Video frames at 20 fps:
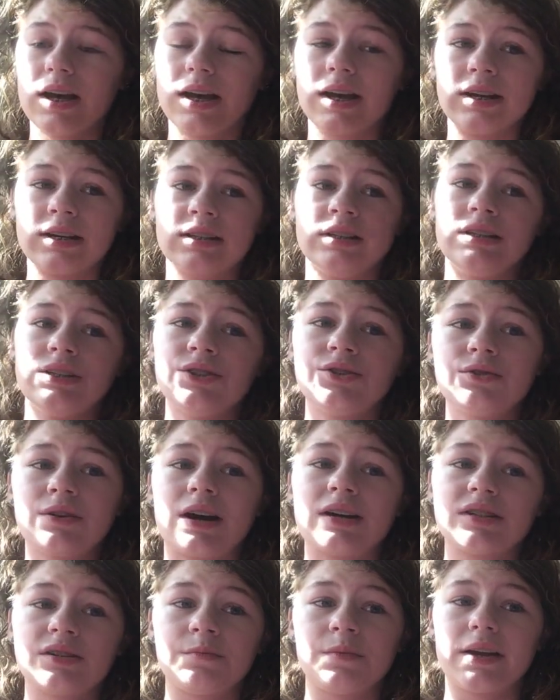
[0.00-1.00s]
and I need you
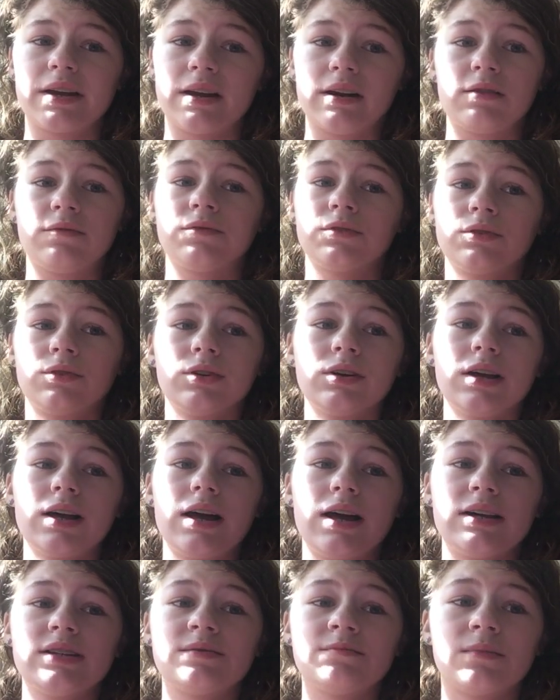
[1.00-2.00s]
guys to be careful.
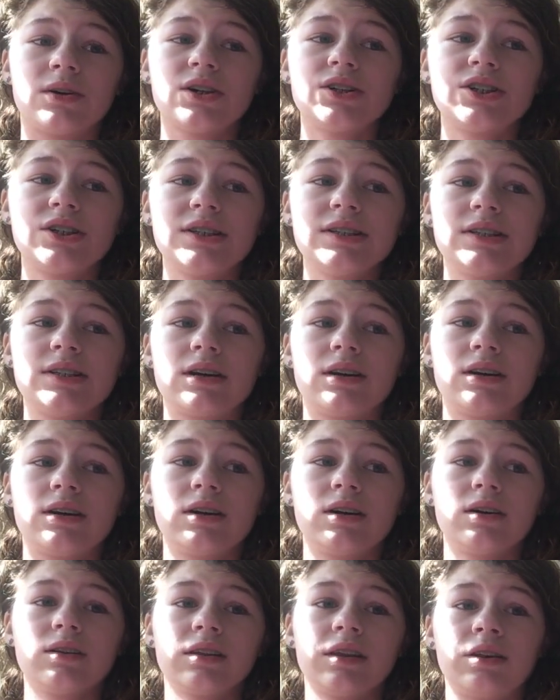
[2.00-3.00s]
As much as,
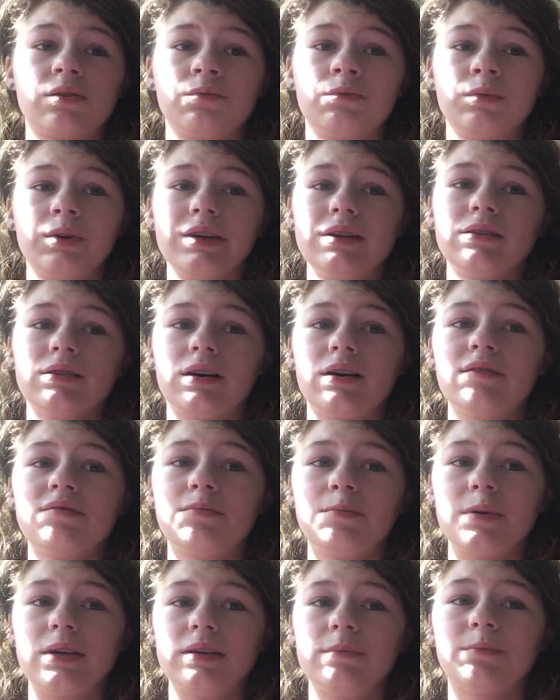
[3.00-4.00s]
like, we
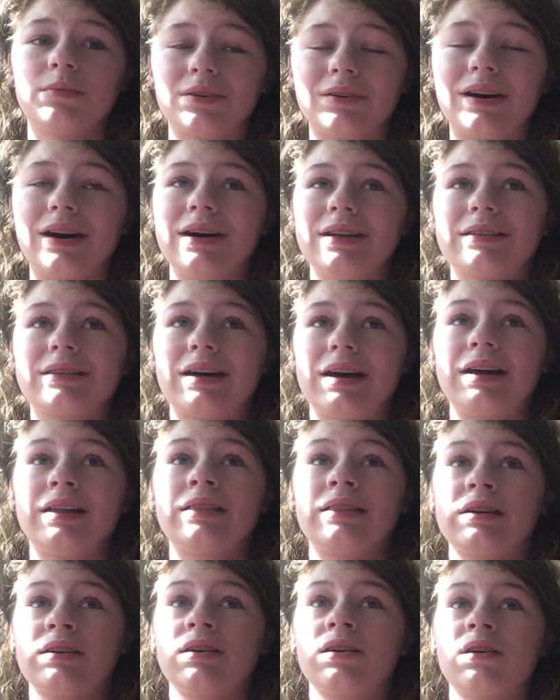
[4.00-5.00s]
love people
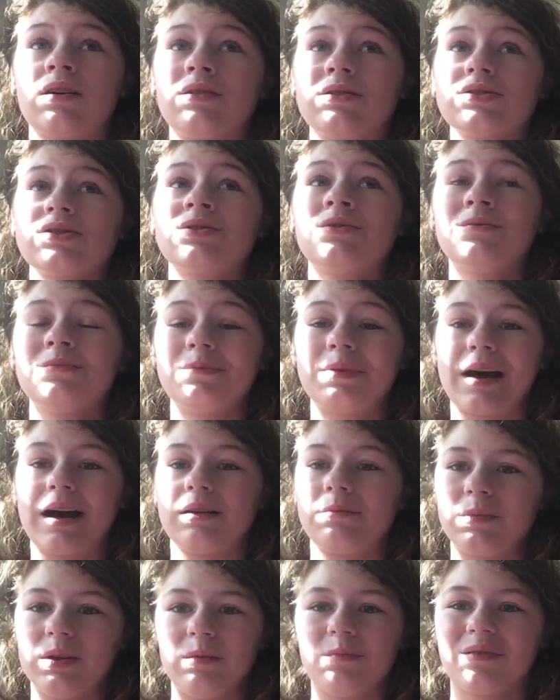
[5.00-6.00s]
online, there are also
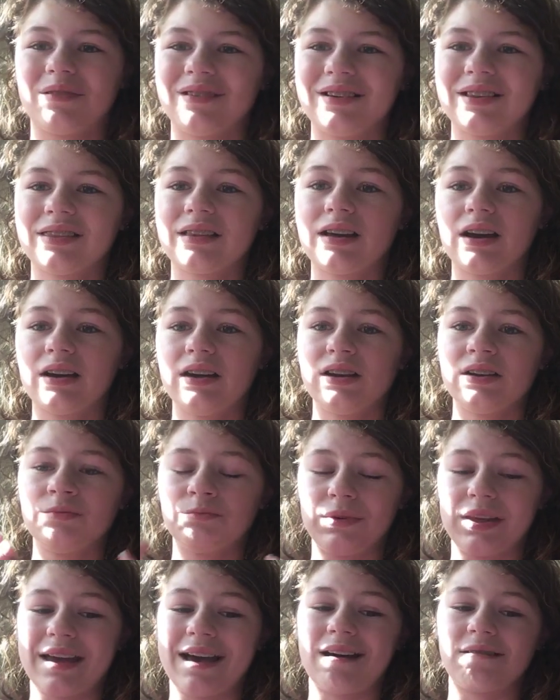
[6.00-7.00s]
bad people online,
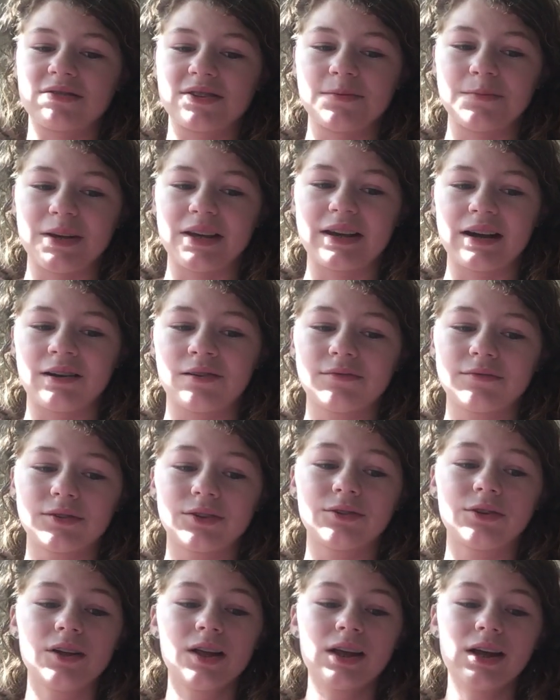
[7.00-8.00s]
and we have to be
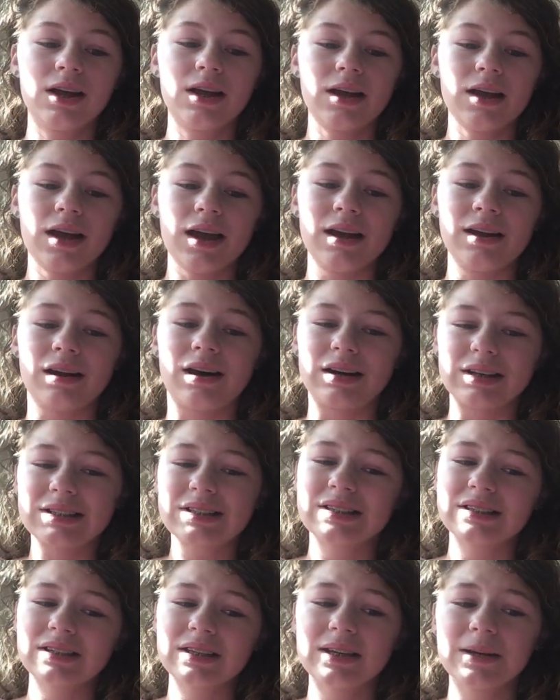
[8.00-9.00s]
careful. And
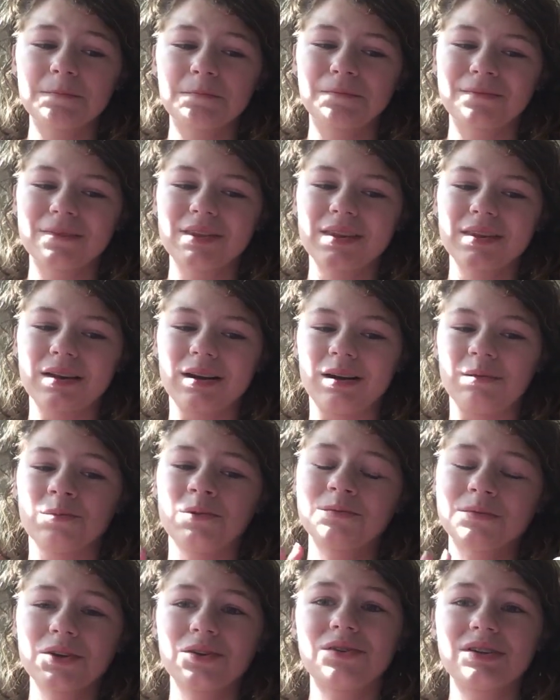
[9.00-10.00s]
honestly,
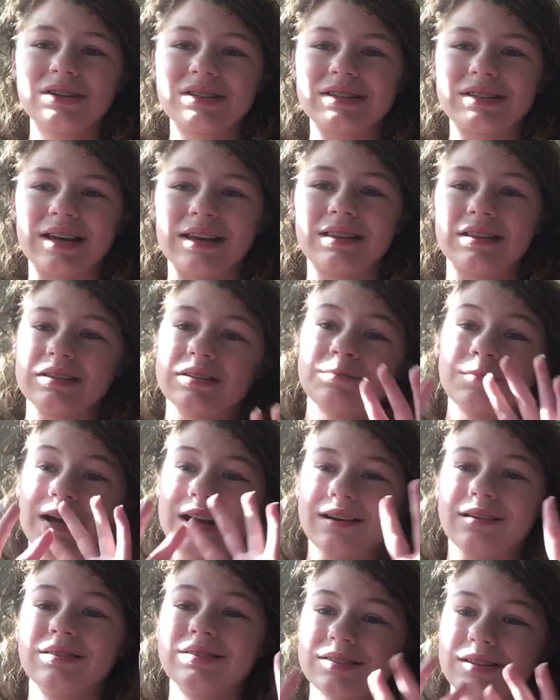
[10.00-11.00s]
I'm only going to say this,
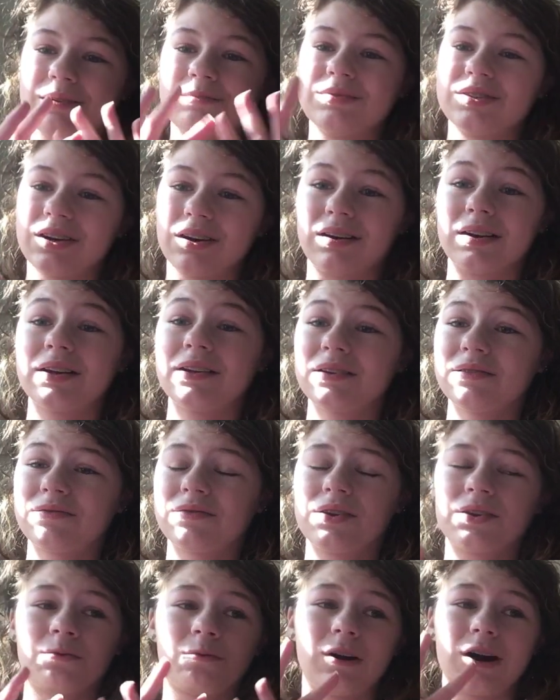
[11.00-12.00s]
parents, I'm sorry if
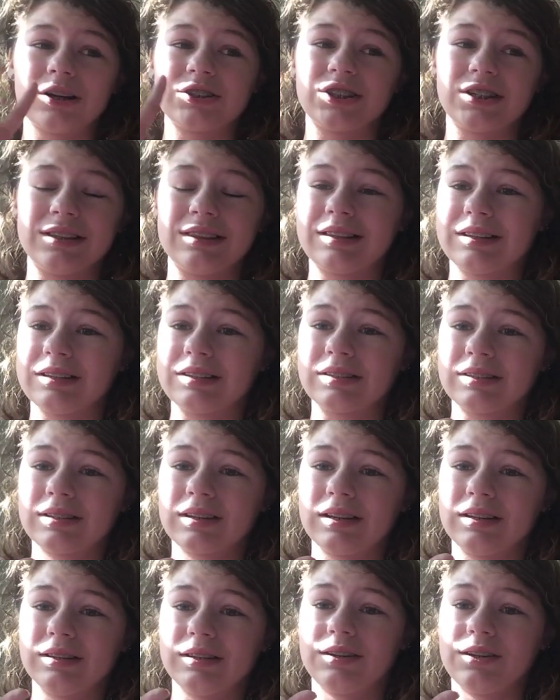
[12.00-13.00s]
you're watching
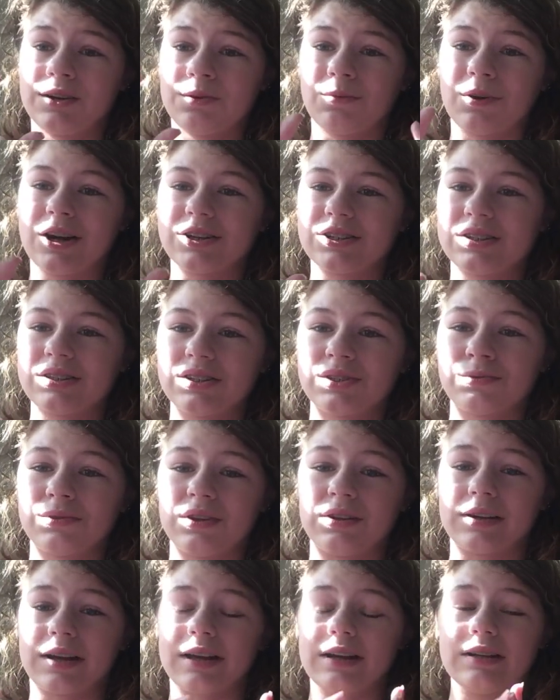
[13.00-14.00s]
this and you're watching this
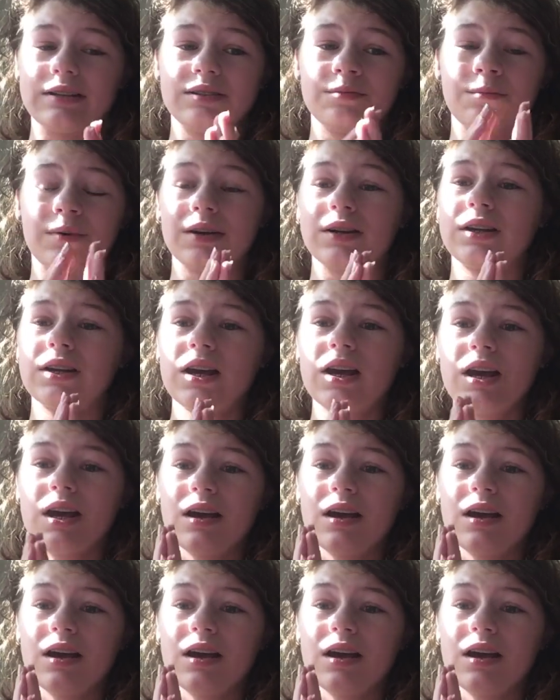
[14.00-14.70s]
with your kids, but